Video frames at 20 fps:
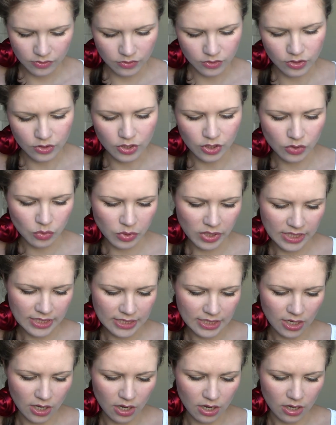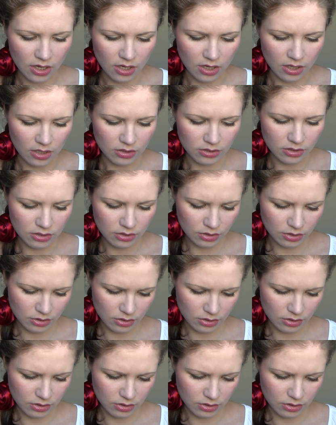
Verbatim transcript: So this one is called,